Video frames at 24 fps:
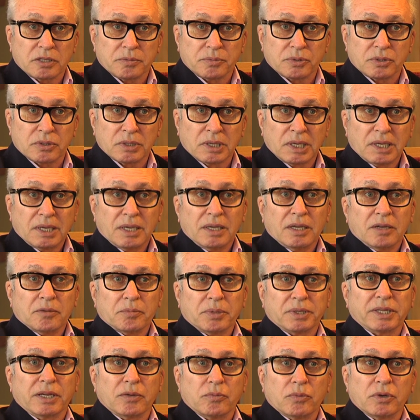the book,
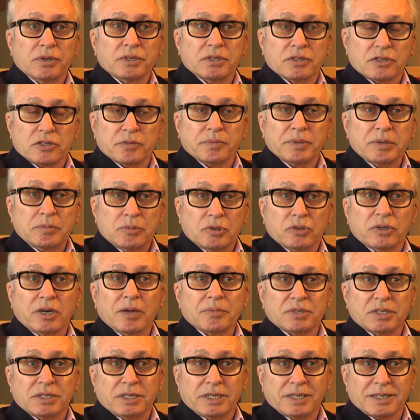but they want it to be more
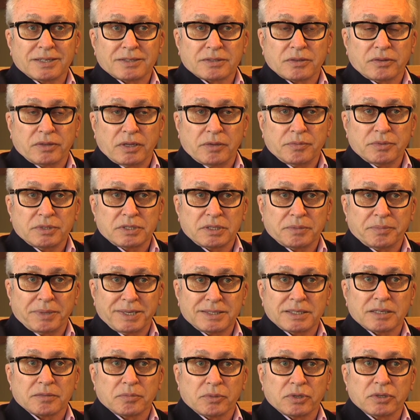up-to-date. So that was the
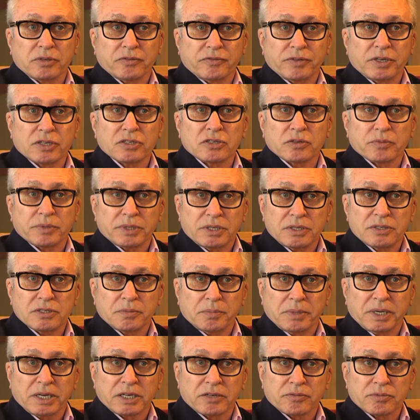basic motivation. We did
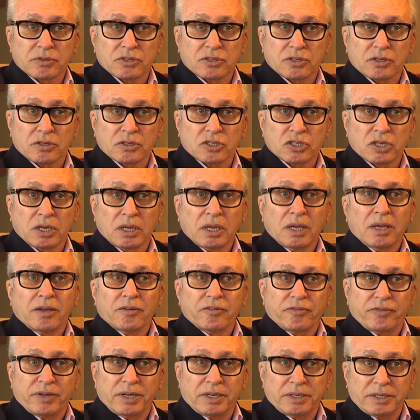some market research,
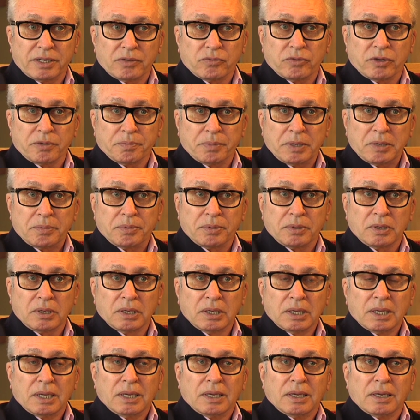found out what
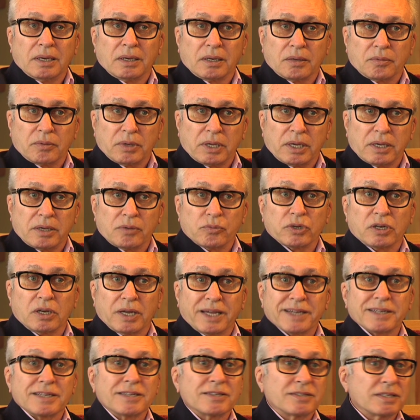people would
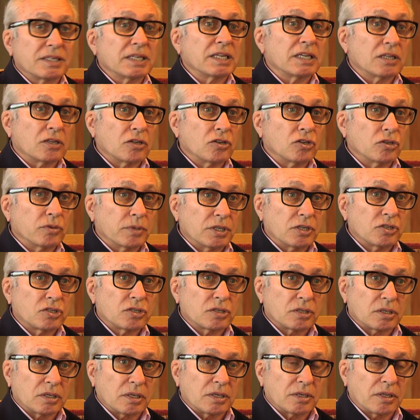like to see in a new
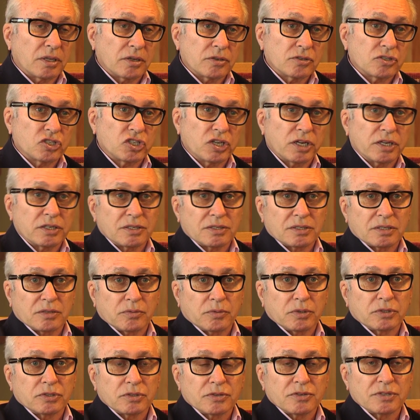edition, and those changes are
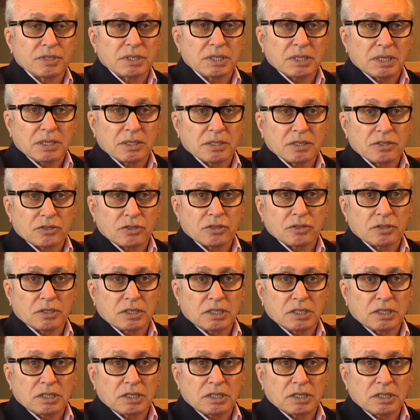what you'll see in this third